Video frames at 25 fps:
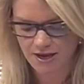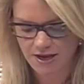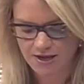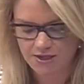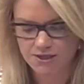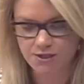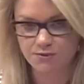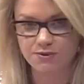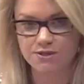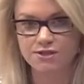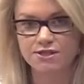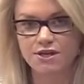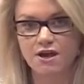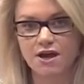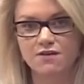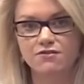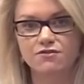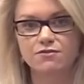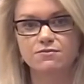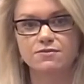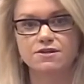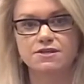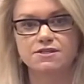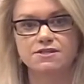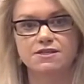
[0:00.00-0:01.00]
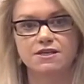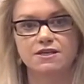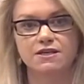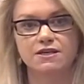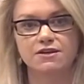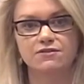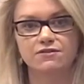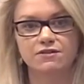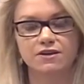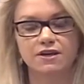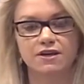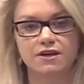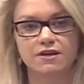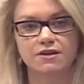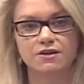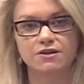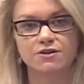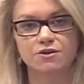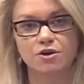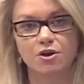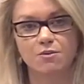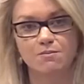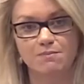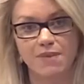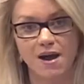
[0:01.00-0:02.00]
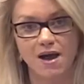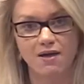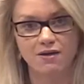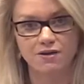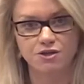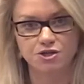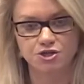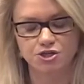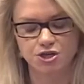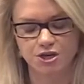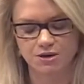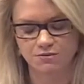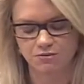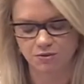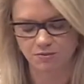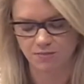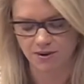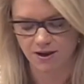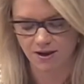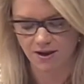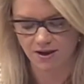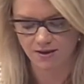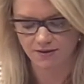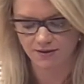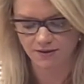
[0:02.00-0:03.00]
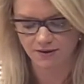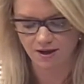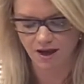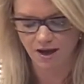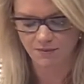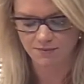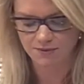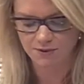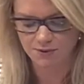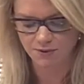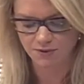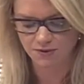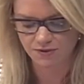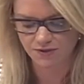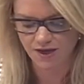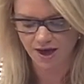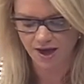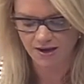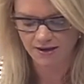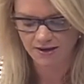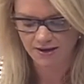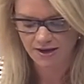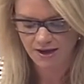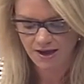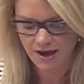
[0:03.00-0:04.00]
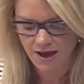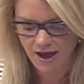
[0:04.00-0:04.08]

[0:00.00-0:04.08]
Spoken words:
So aside from the significant balance sheet repair that comes with that,